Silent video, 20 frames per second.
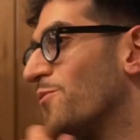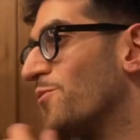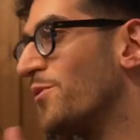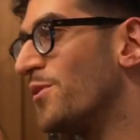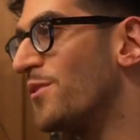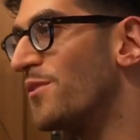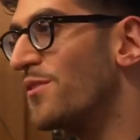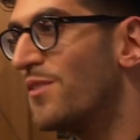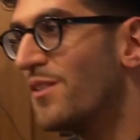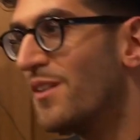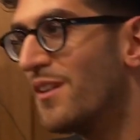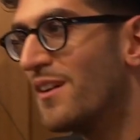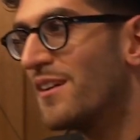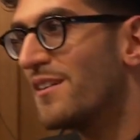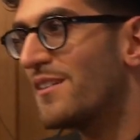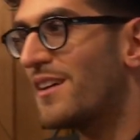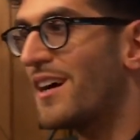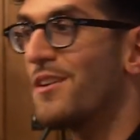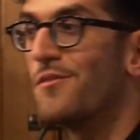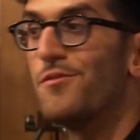We're
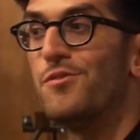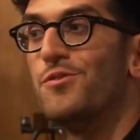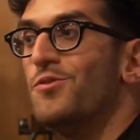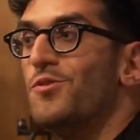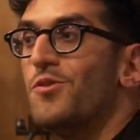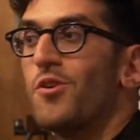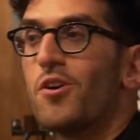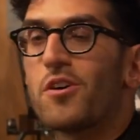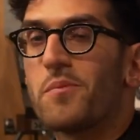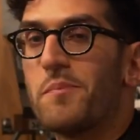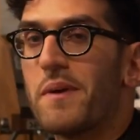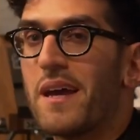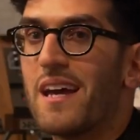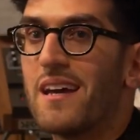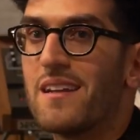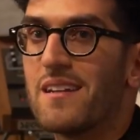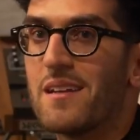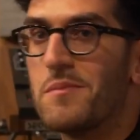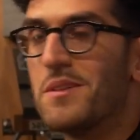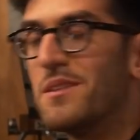kind of a New York
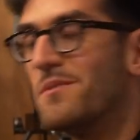band,